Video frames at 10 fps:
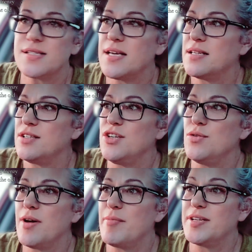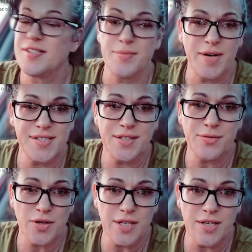that you have been suppressing
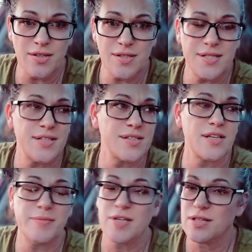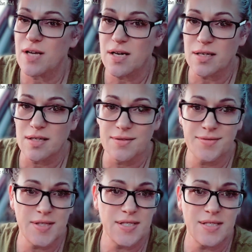for years. There's going to be a lot
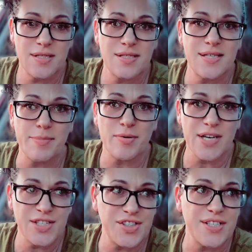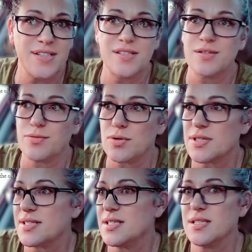of separations,
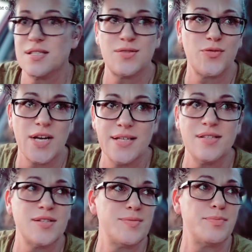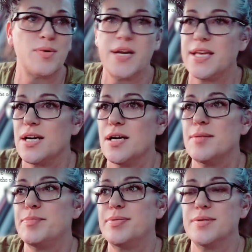divorces, friends breaking
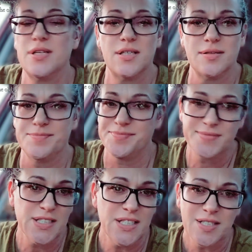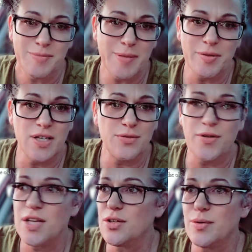up, people
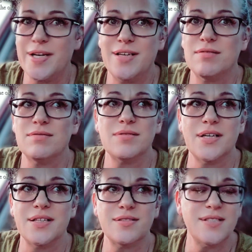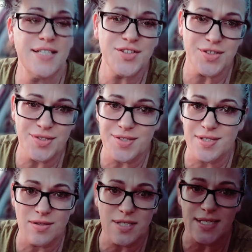unfollowing like teachers
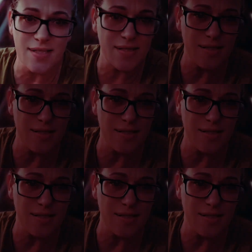and all kinds of